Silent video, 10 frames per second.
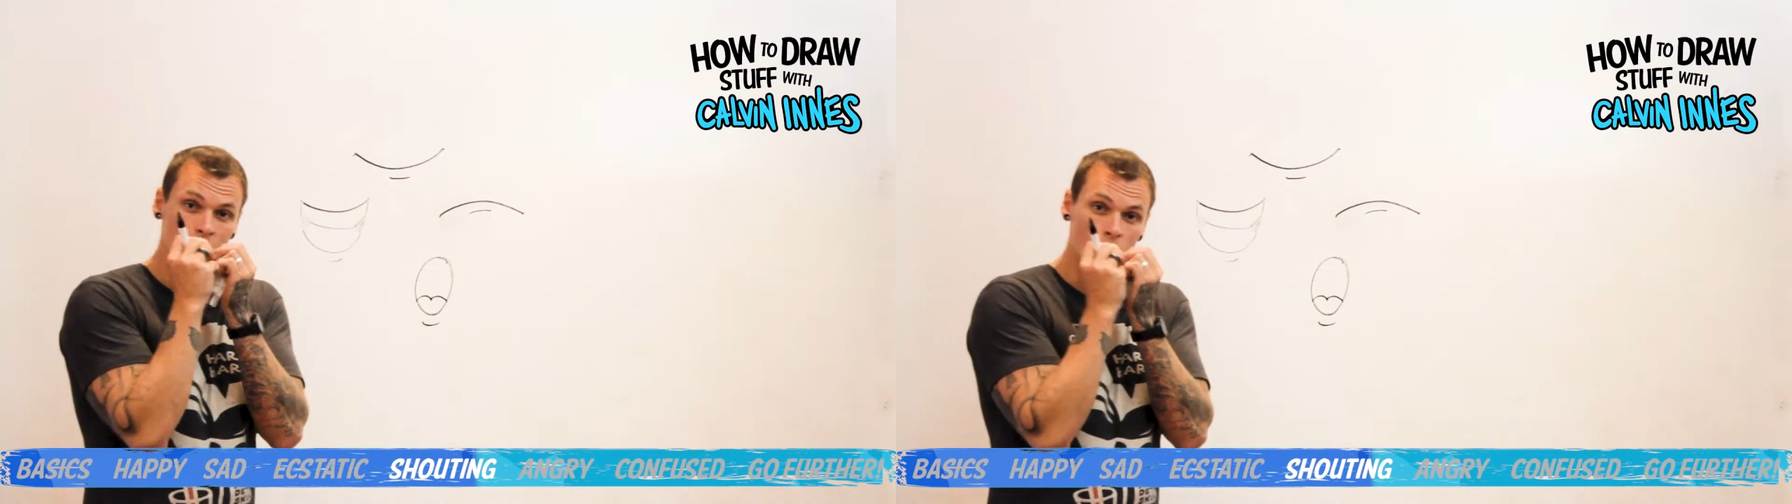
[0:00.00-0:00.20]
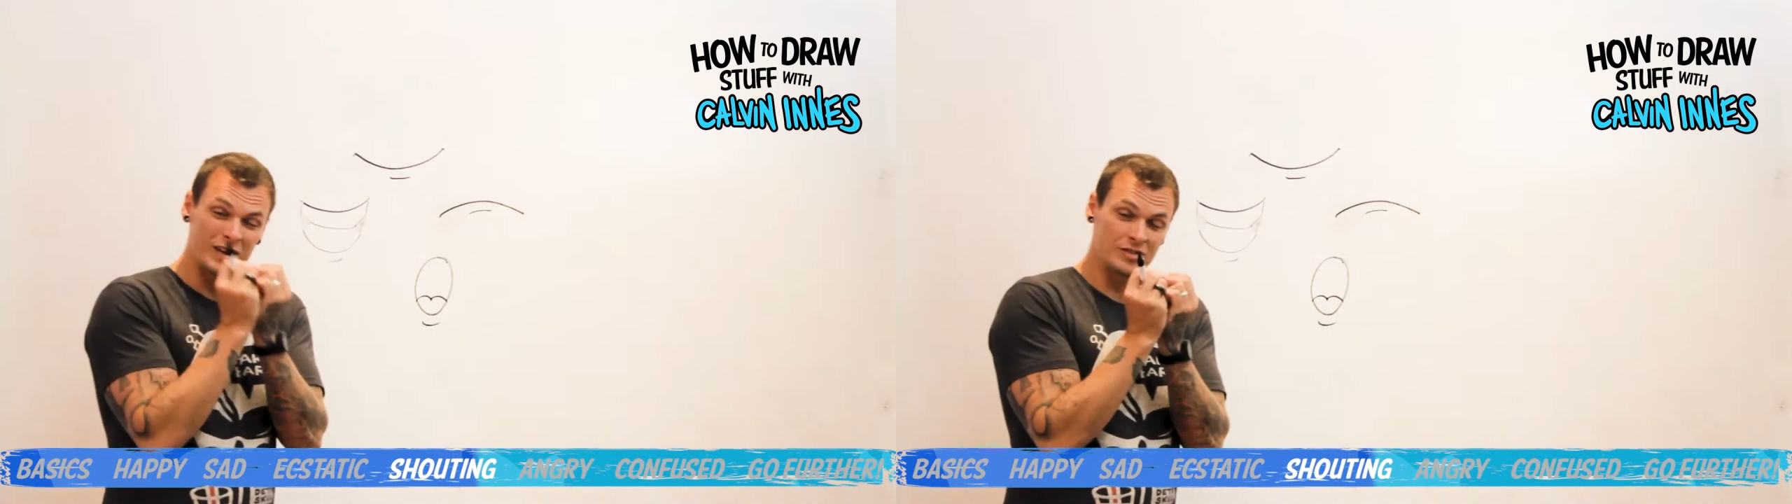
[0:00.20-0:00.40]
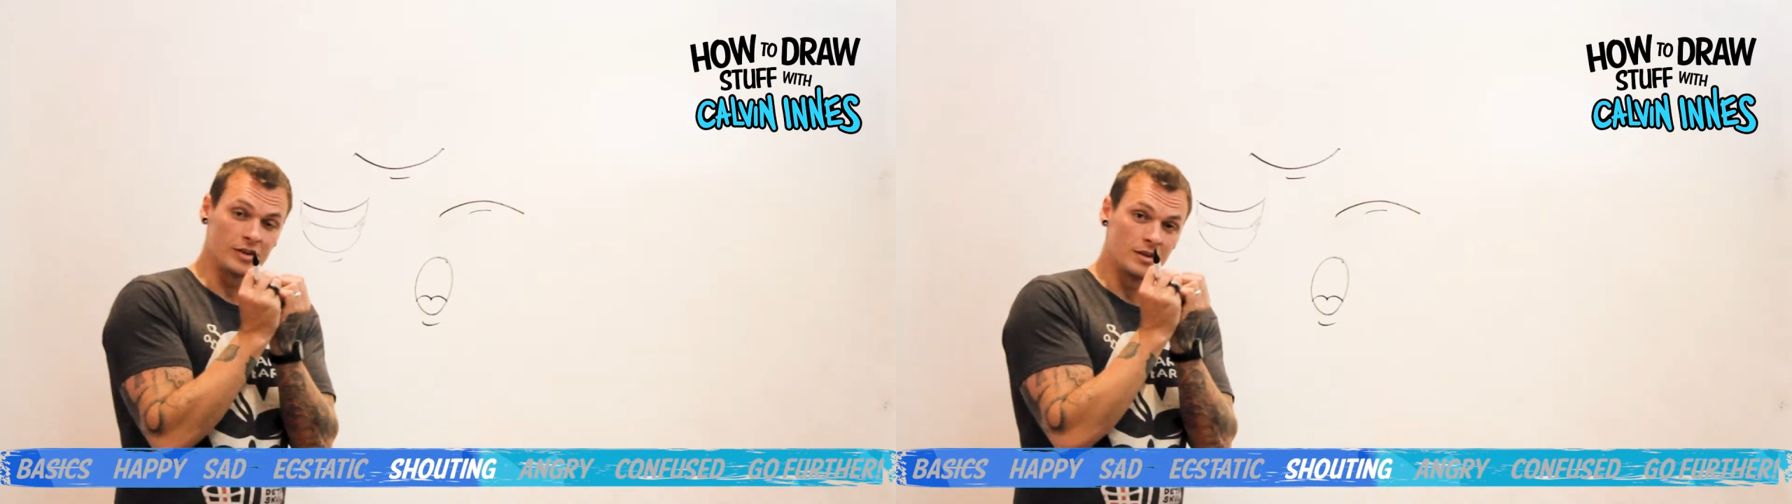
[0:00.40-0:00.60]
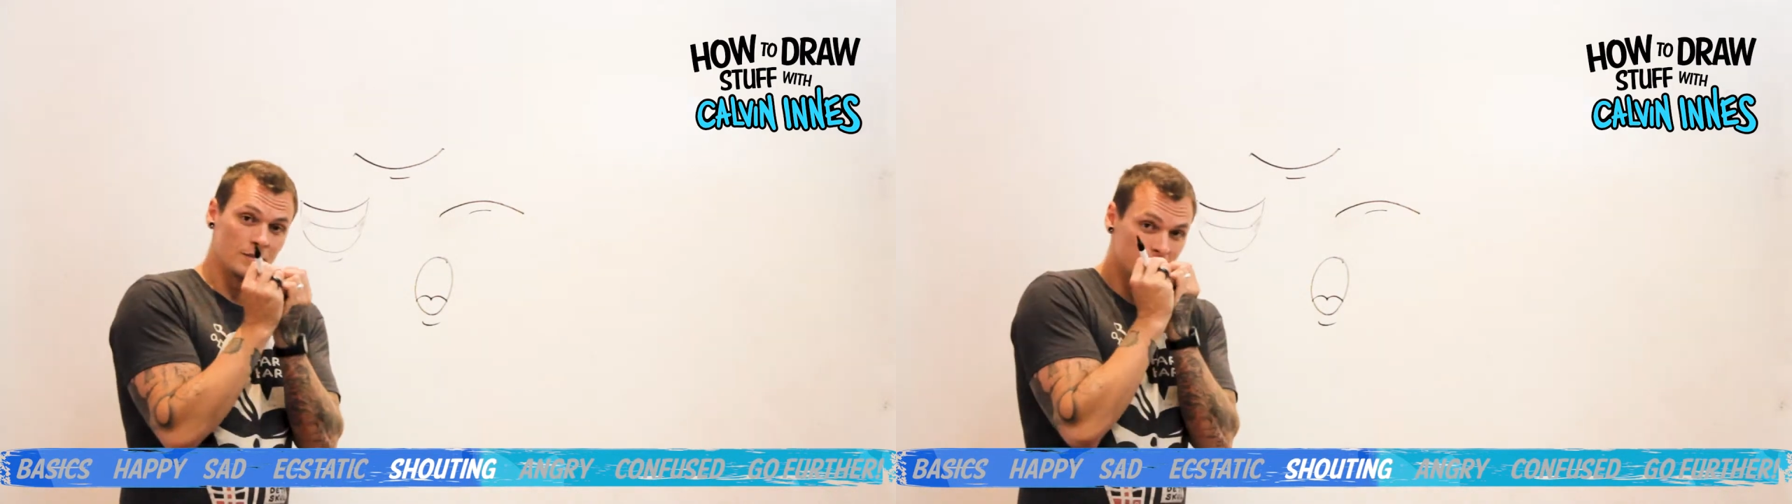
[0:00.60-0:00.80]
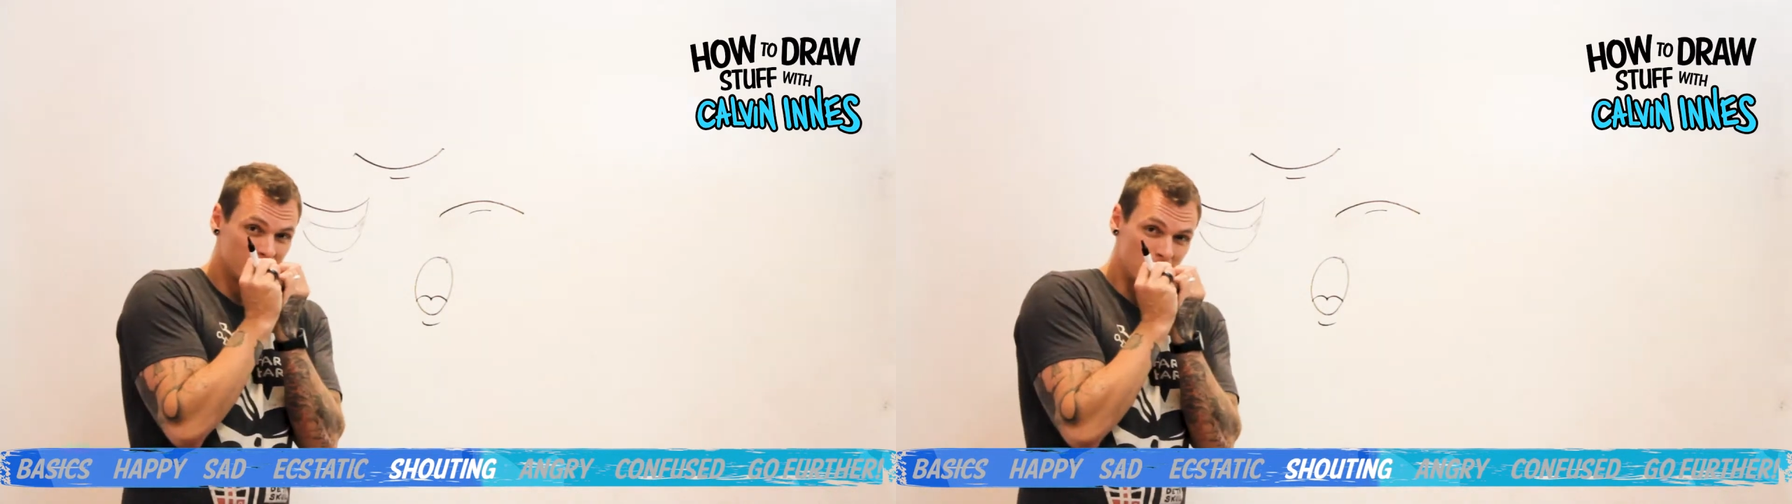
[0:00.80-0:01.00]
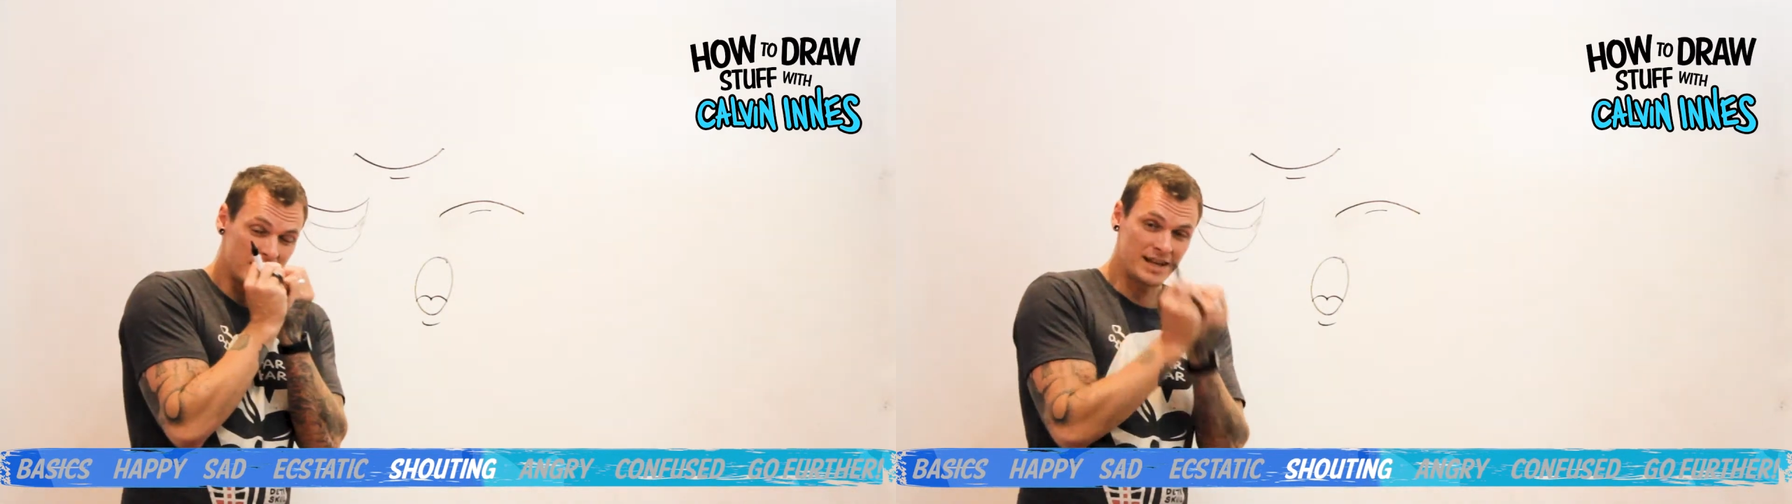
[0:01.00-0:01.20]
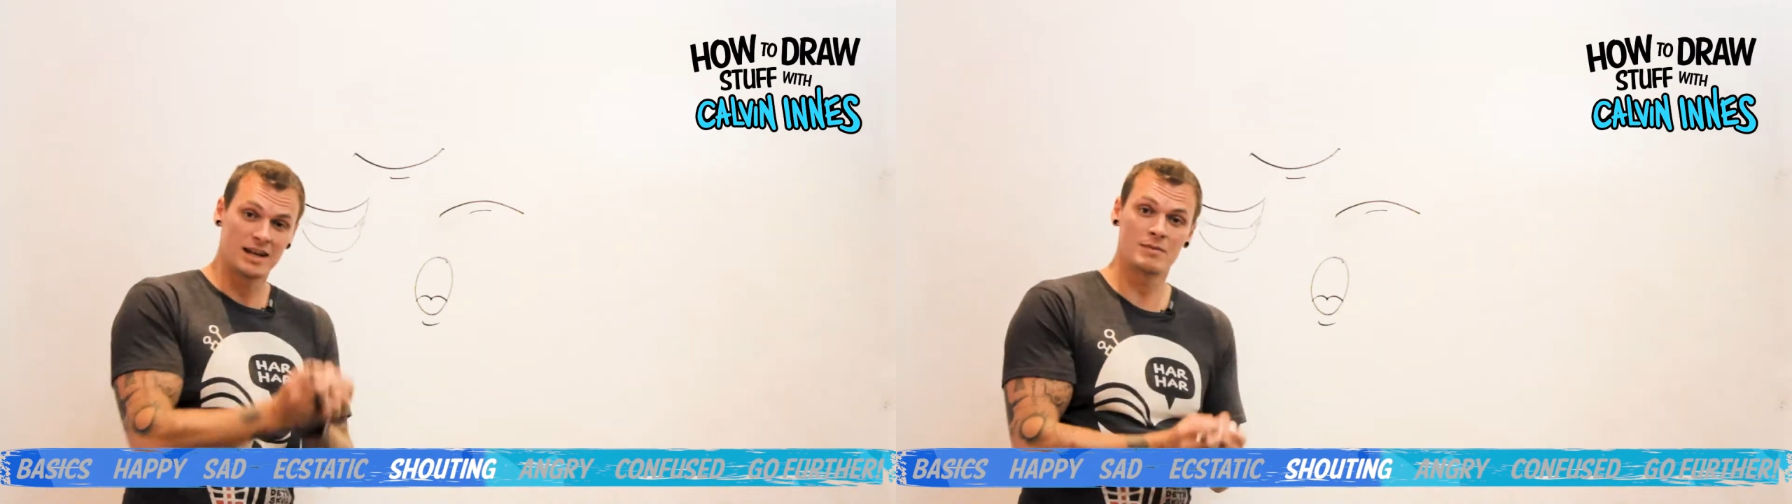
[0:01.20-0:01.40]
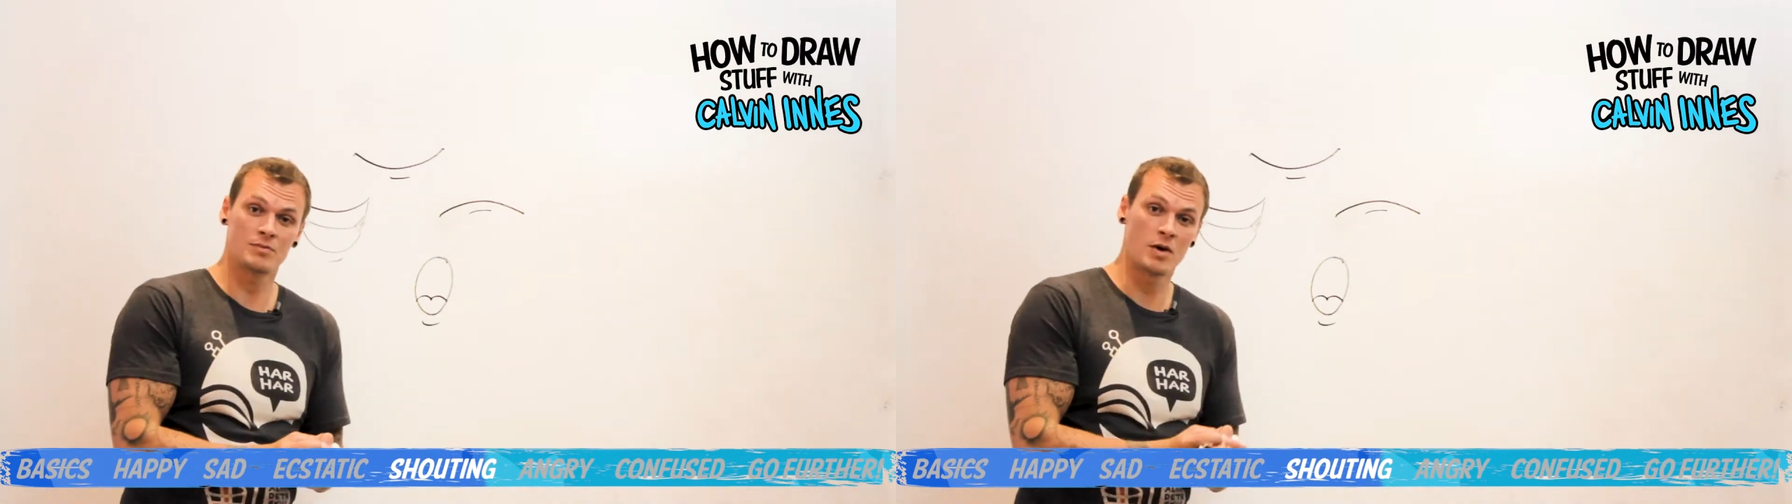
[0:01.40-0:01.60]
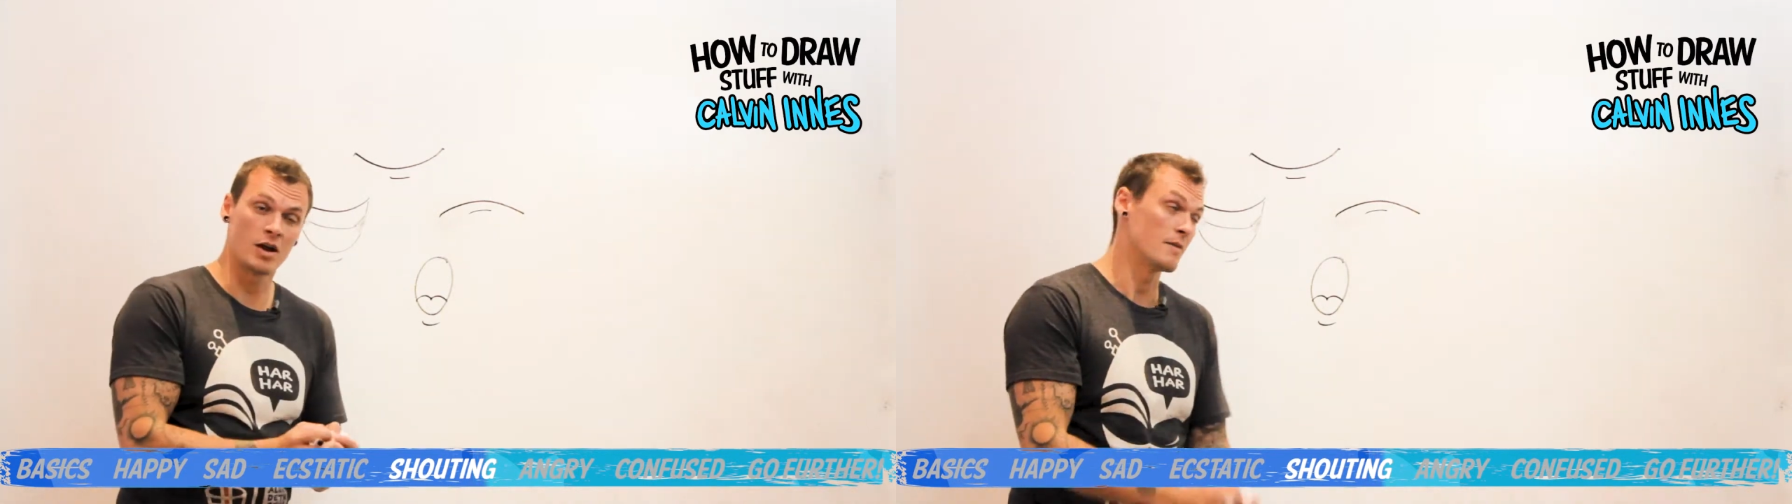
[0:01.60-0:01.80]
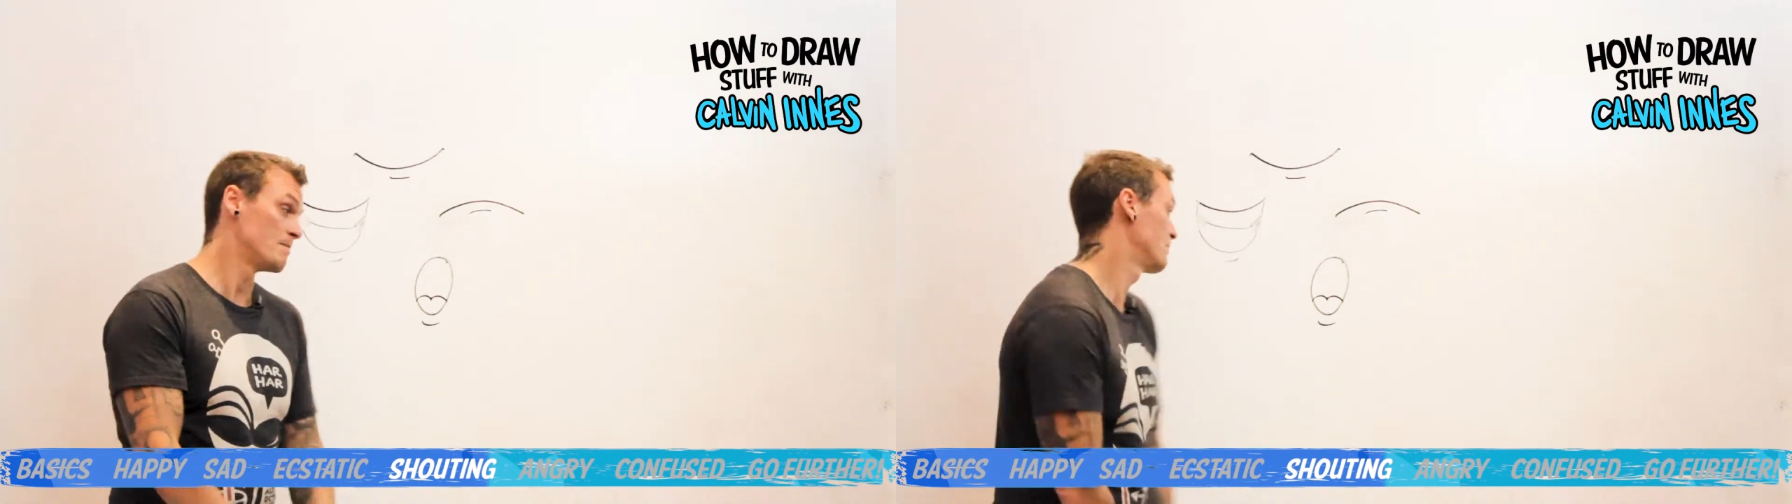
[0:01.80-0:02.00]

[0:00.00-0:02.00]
whistle, make it a little bit smaller.